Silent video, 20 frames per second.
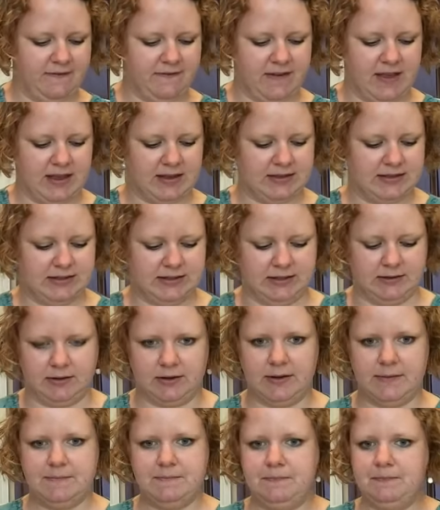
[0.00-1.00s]
face
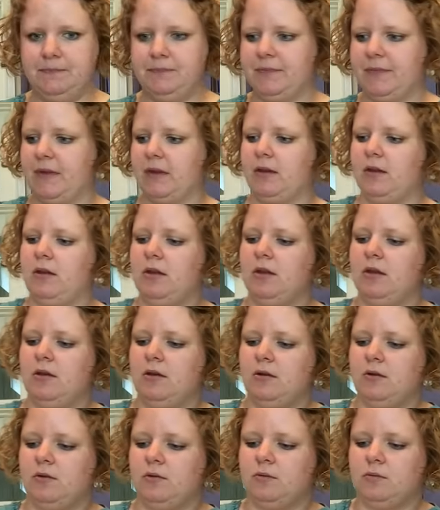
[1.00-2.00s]
serum
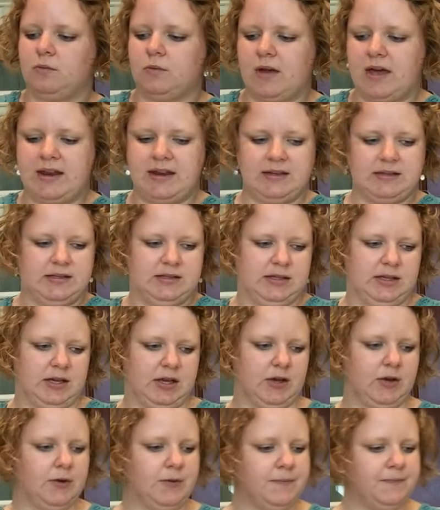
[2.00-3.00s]
ready to
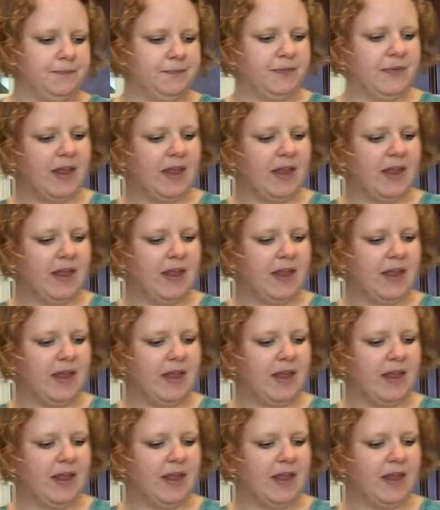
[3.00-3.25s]
go.